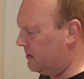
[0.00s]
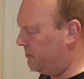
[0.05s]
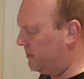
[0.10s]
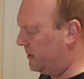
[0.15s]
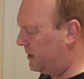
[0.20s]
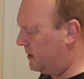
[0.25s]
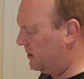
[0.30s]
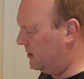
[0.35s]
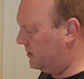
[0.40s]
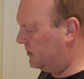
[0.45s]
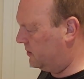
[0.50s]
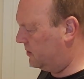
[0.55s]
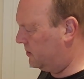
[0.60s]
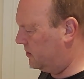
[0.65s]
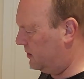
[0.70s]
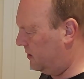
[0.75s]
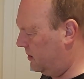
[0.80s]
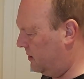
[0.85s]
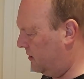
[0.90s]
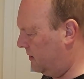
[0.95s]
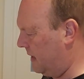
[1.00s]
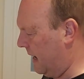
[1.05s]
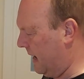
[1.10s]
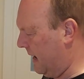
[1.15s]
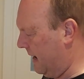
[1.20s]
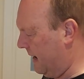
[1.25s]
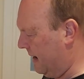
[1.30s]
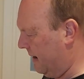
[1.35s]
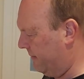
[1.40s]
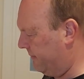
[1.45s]
Because they
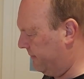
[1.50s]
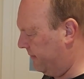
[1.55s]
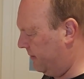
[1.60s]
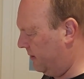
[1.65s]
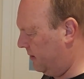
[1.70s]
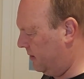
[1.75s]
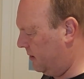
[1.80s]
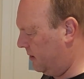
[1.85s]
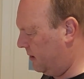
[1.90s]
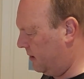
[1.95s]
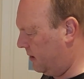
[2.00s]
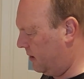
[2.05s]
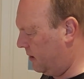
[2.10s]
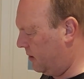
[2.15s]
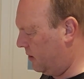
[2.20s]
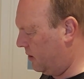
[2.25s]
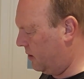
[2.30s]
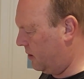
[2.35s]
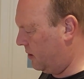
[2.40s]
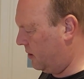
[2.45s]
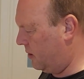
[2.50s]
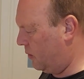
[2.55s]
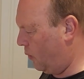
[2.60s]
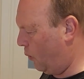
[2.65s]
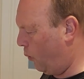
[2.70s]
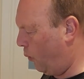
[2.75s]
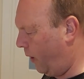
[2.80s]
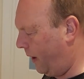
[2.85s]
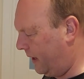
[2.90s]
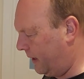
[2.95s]
have
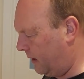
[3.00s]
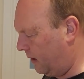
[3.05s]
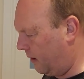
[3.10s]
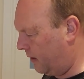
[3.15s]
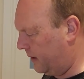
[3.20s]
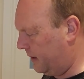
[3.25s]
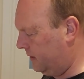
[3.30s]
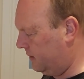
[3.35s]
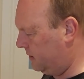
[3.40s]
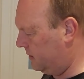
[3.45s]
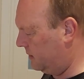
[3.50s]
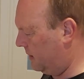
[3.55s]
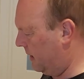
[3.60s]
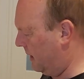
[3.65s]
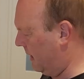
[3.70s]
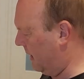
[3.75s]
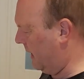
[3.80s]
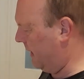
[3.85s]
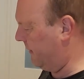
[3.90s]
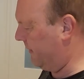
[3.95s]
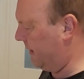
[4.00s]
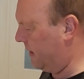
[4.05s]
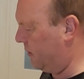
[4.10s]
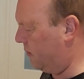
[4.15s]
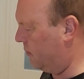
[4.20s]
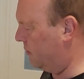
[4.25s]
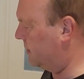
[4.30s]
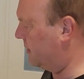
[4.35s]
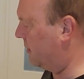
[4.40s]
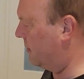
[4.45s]
white lines and they
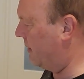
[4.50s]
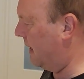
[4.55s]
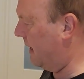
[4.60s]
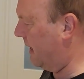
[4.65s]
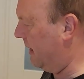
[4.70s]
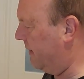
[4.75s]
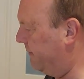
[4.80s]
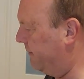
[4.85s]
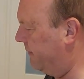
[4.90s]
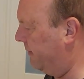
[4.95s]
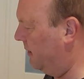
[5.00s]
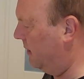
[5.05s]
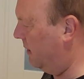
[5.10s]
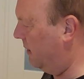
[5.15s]
also have